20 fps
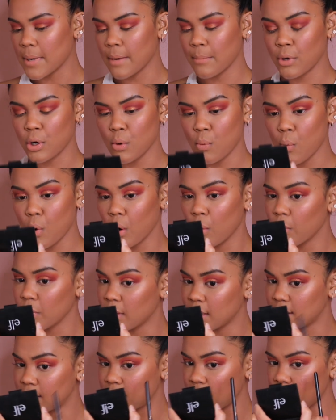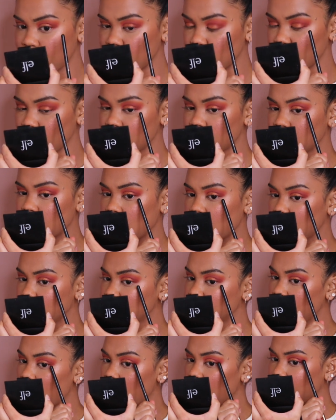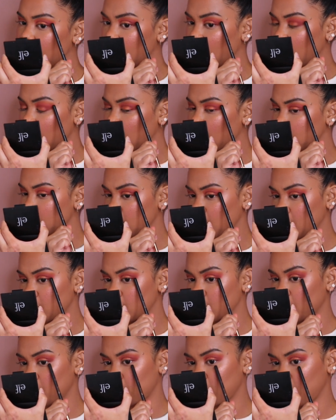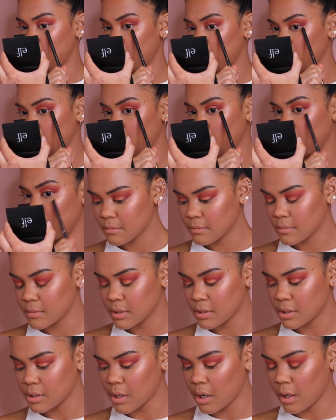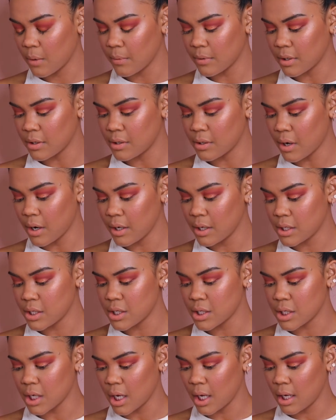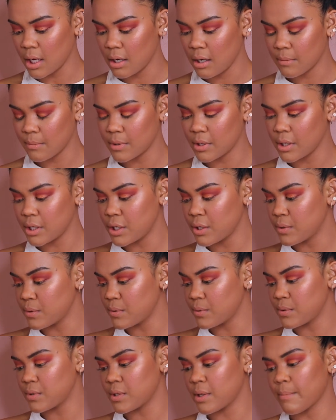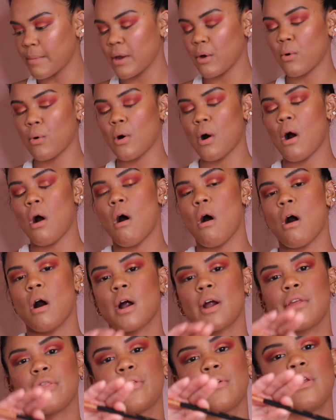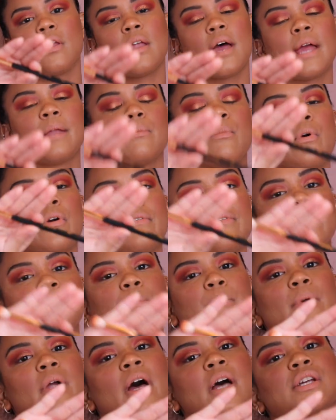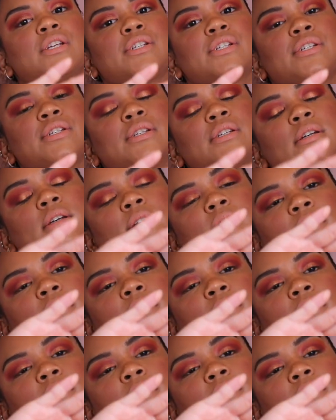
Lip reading: But I'm going to work with the same shades that I use up here and take it down here. Starting with the darkest shade, I'm going to use my R39 Morphe brush.